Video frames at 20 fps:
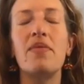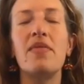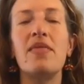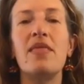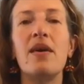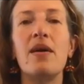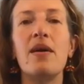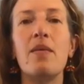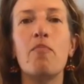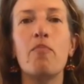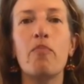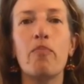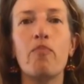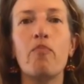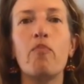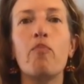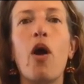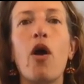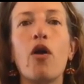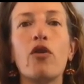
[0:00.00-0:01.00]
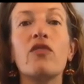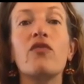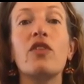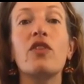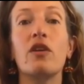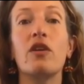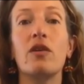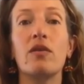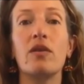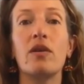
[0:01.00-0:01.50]
the part of
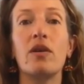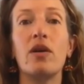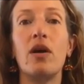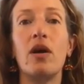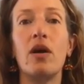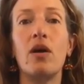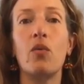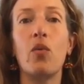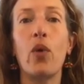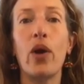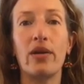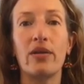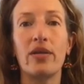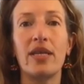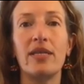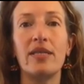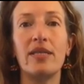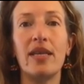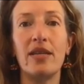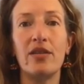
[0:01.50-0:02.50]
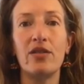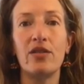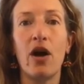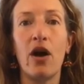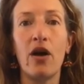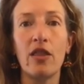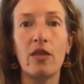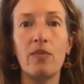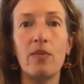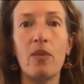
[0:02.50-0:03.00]
their awareness that is
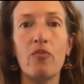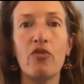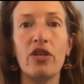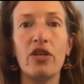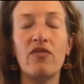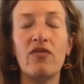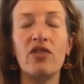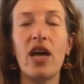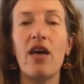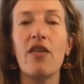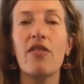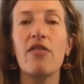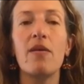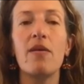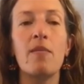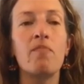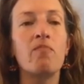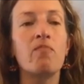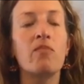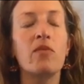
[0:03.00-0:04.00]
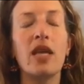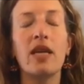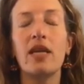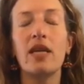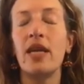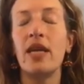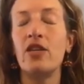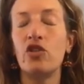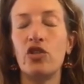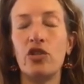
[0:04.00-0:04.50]
on the membrane of death, like,
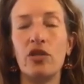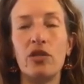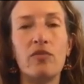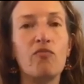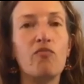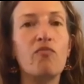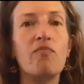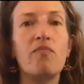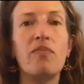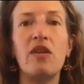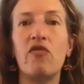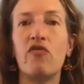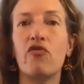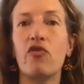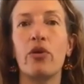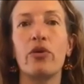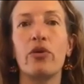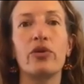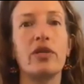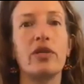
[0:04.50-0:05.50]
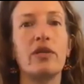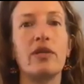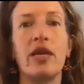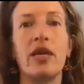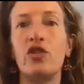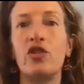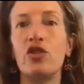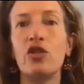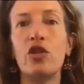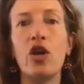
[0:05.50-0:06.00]
it should be frozen.
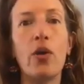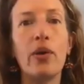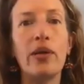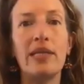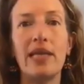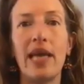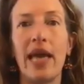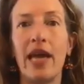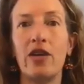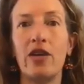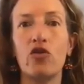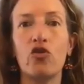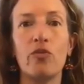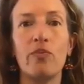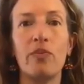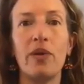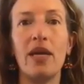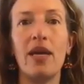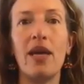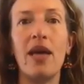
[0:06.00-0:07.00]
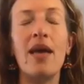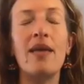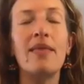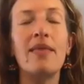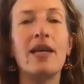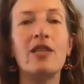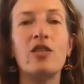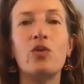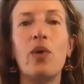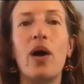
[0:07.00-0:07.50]
It should go into entropy.
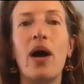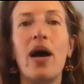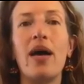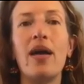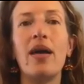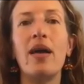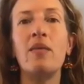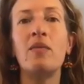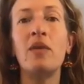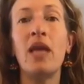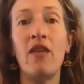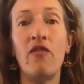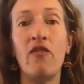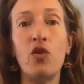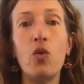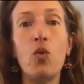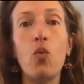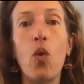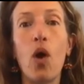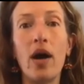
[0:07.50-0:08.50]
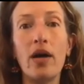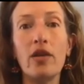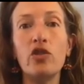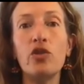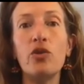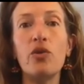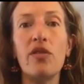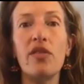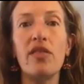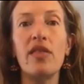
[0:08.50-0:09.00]
That's why if you want
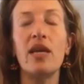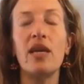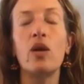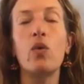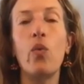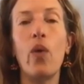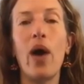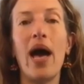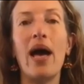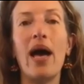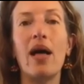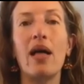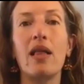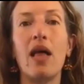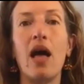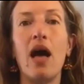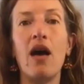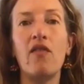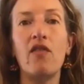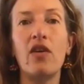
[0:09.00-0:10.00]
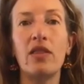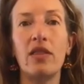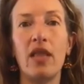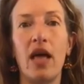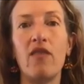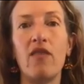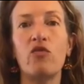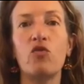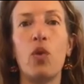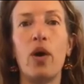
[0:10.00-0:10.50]
to think well of a
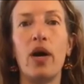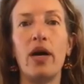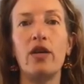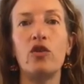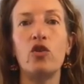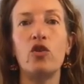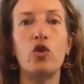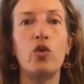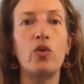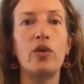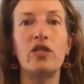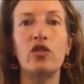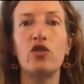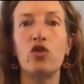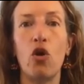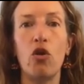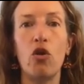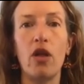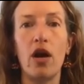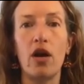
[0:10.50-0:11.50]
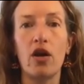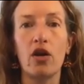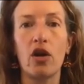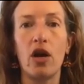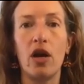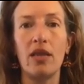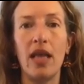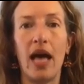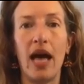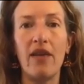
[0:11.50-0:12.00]
loved one who is no longer
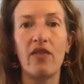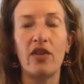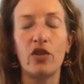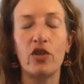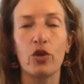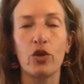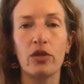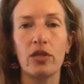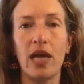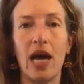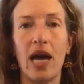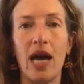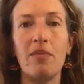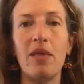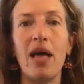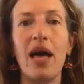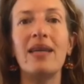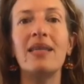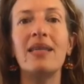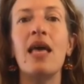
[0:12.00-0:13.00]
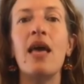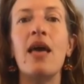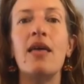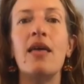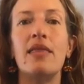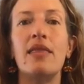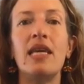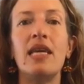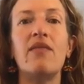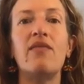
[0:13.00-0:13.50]
alive on your timeline,
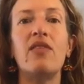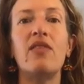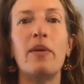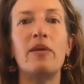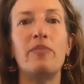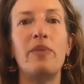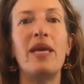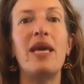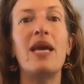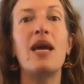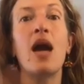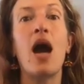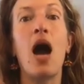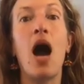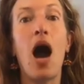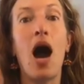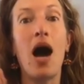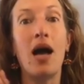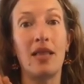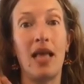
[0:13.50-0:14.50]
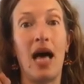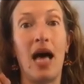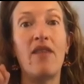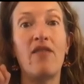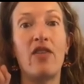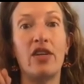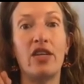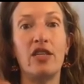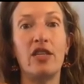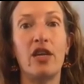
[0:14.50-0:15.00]
think of them as being alive
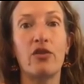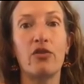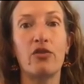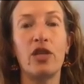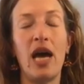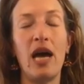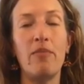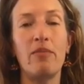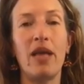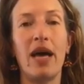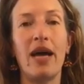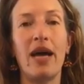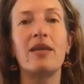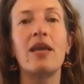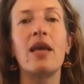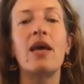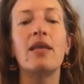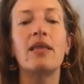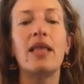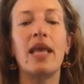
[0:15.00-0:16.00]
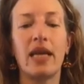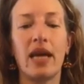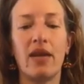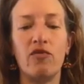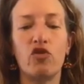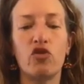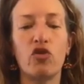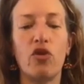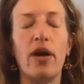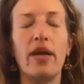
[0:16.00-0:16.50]
on another timeline. Like,
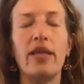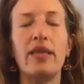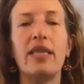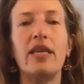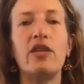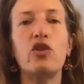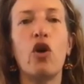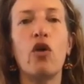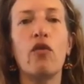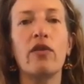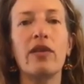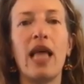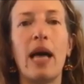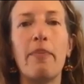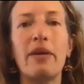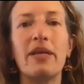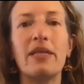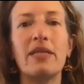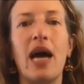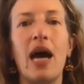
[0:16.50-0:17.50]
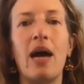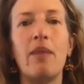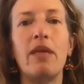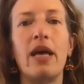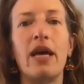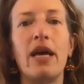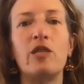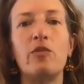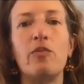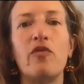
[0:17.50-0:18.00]
I've drawn these overlapping
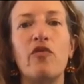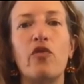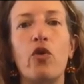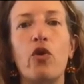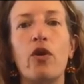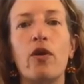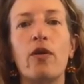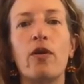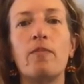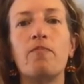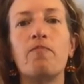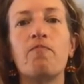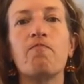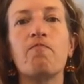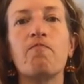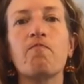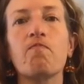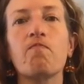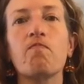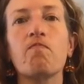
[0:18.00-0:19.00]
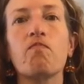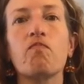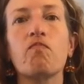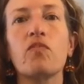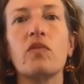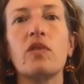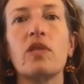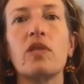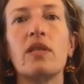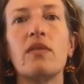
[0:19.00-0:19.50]
timelines before.
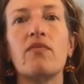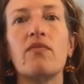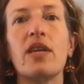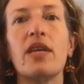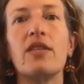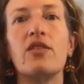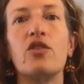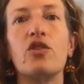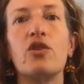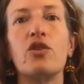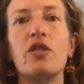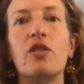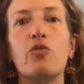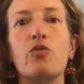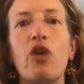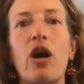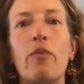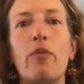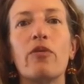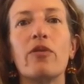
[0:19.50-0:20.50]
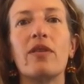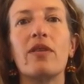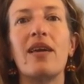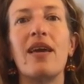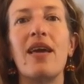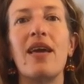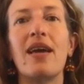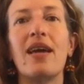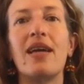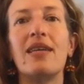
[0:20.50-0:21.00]
I can do this properly.
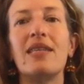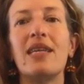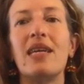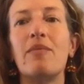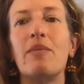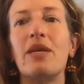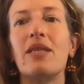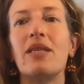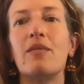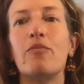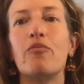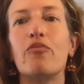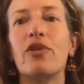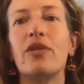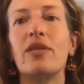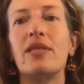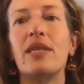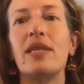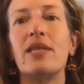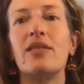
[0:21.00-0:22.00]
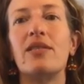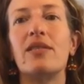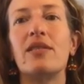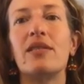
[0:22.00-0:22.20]
Kind of got my little princess.